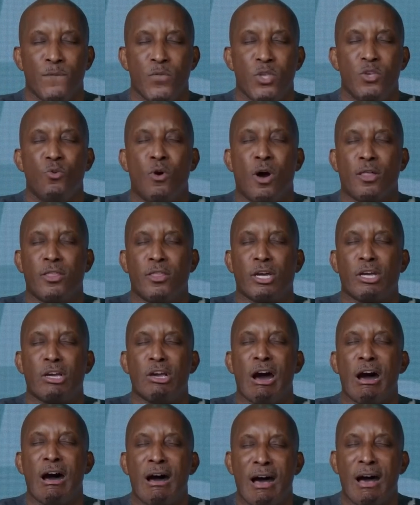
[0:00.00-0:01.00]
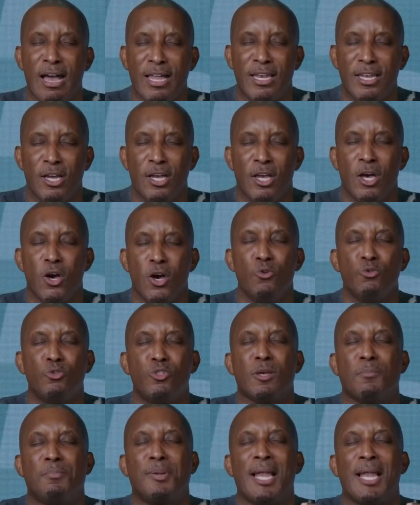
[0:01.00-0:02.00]
You are the God who
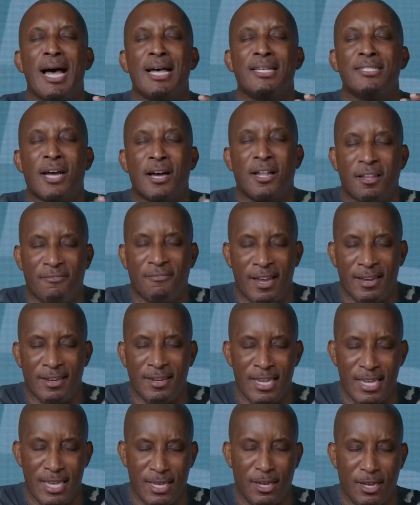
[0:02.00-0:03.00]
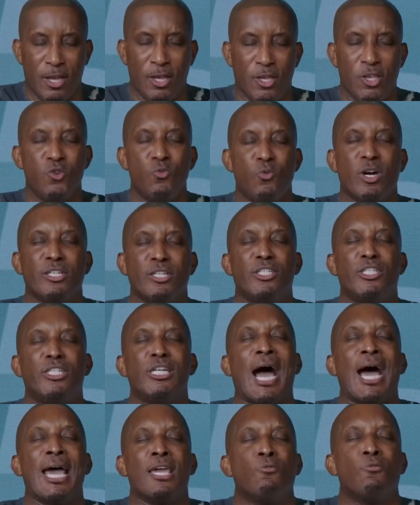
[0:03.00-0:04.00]
supplies all of our need. You are
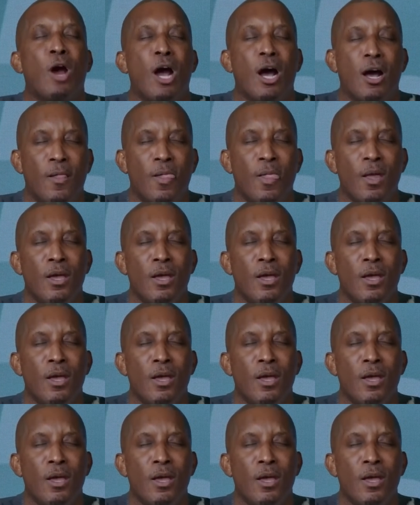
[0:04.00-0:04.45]
Jireh.